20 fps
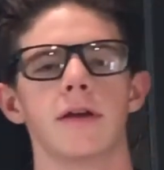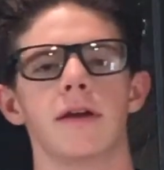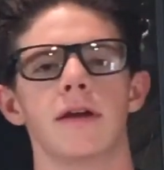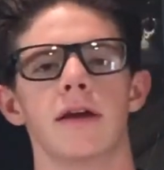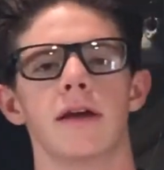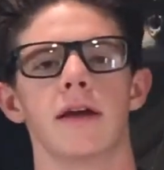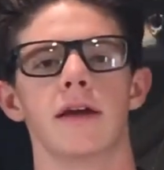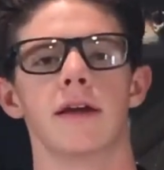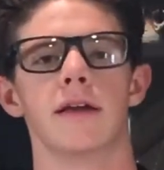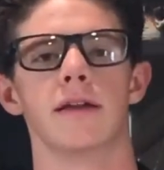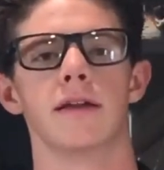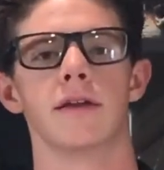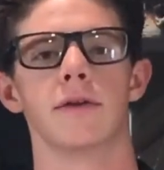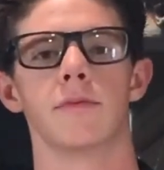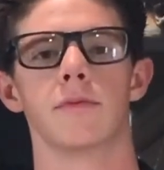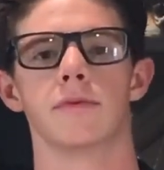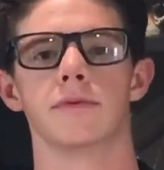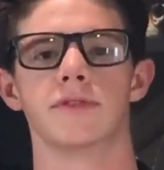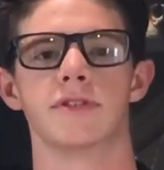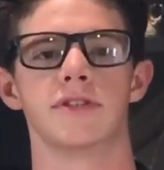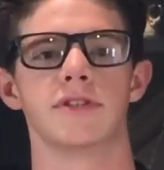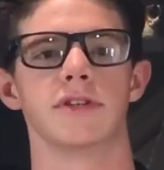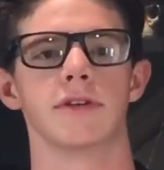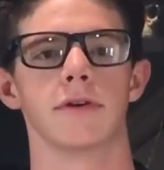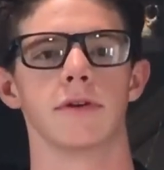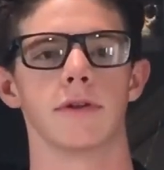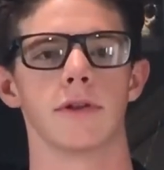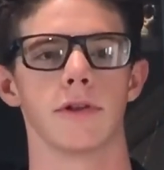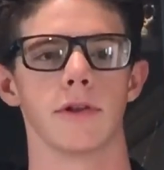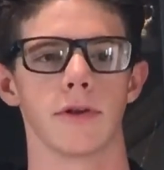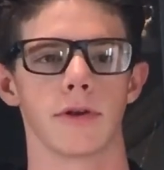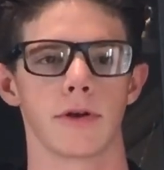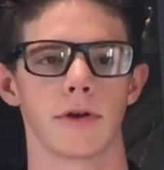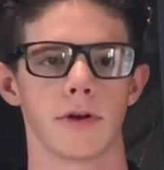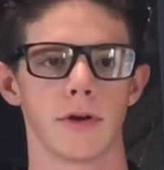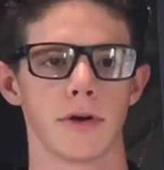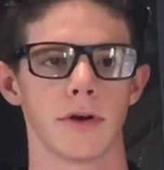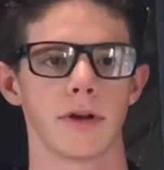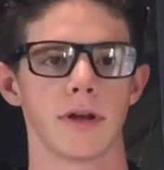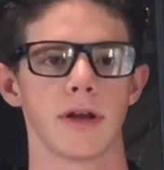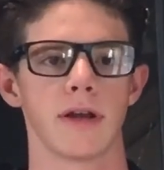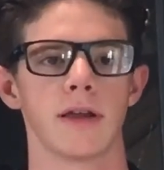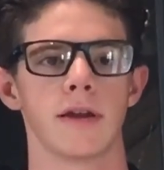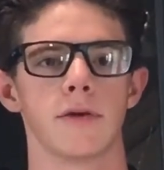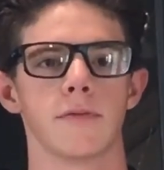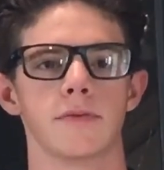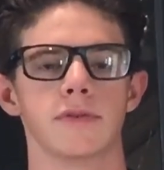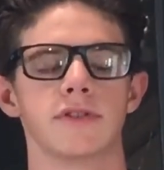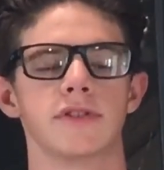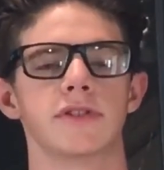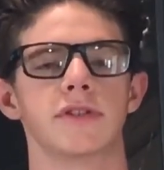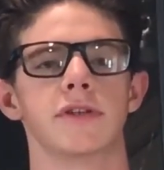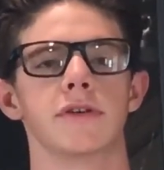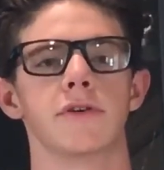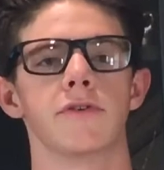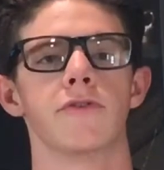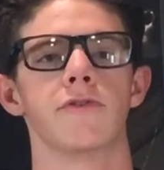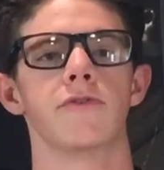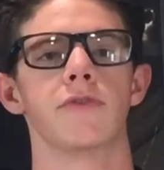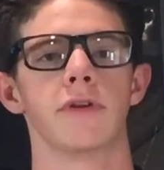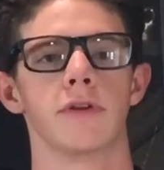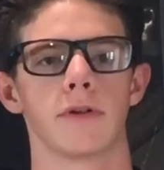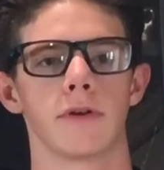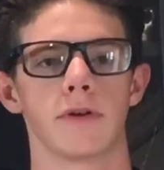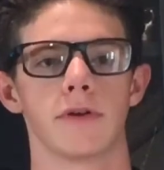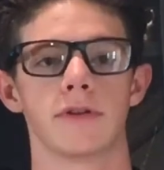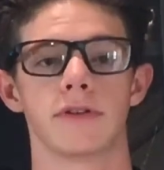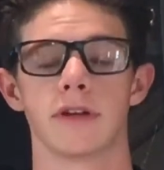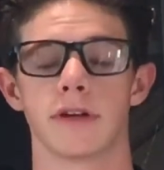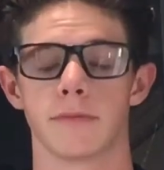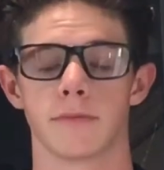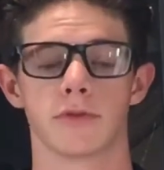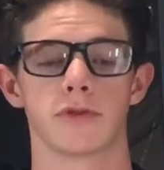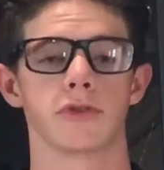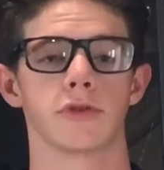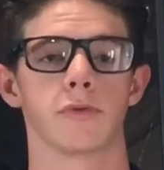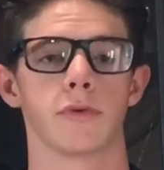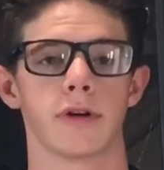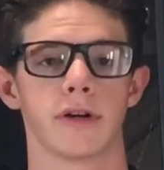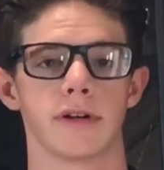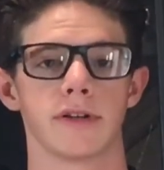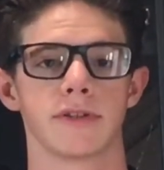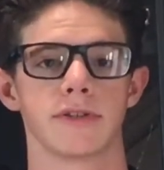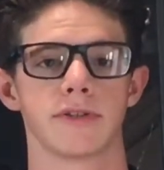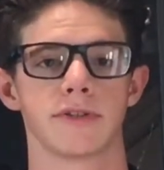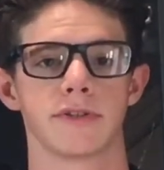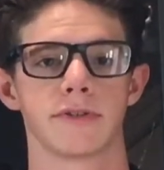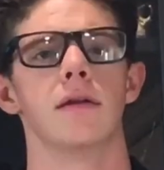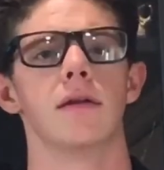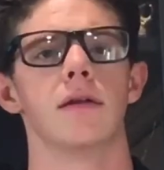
and it would still look good and it would still feel good temperature-wise.